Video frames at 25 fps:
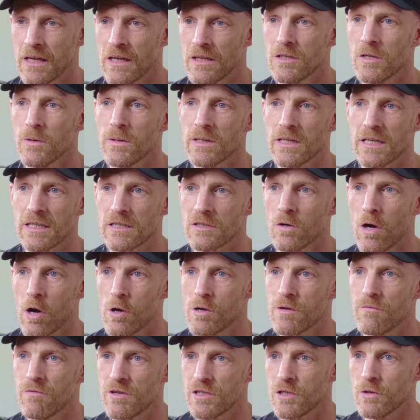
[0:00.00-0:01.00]
Doing this not
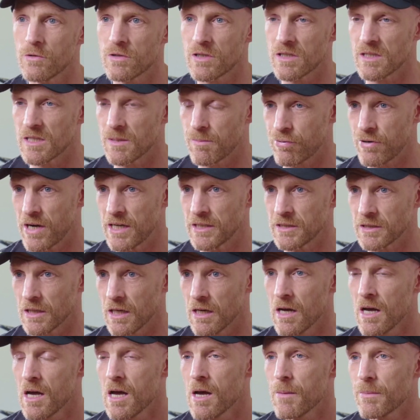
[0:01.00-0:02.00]
only reduces the
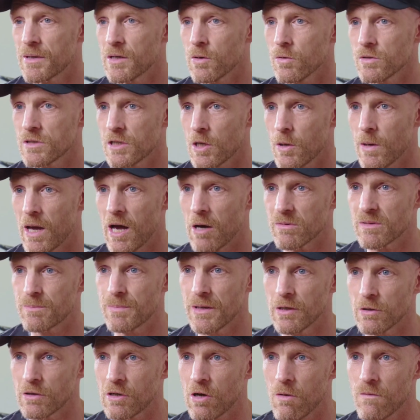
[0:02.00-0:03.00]
pressure, but also helps
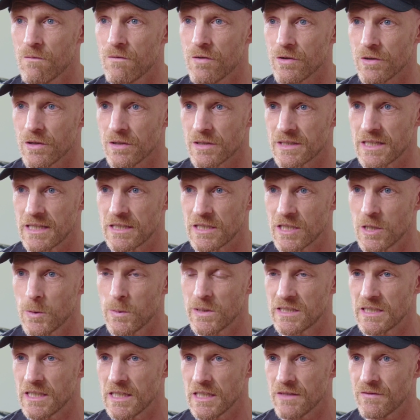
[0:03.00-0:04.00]
build confidence as you
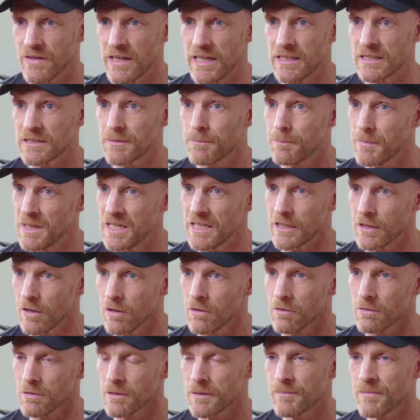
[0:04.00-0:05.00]
achieve each mini
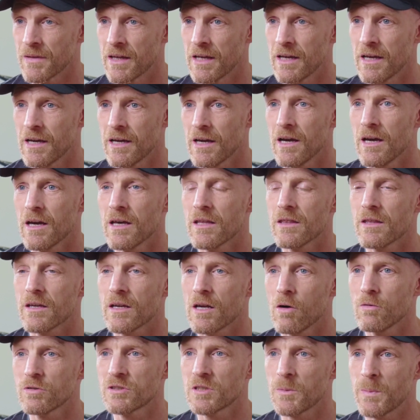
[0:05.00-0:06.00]
goal. The
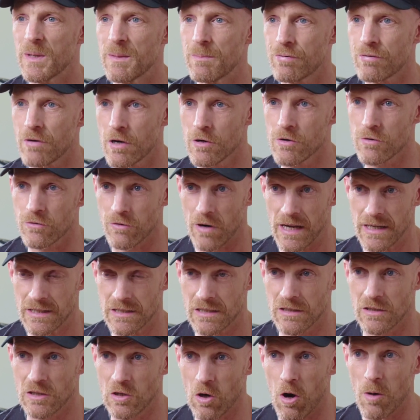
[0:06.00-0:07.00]
goal should be
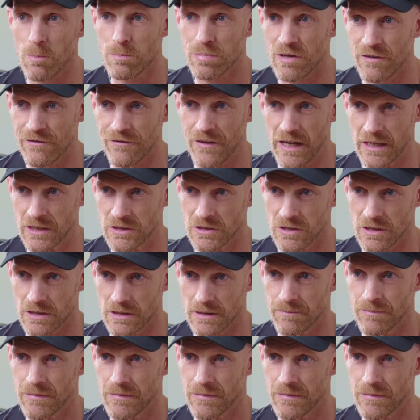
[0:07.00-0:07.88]
progress, not perfection.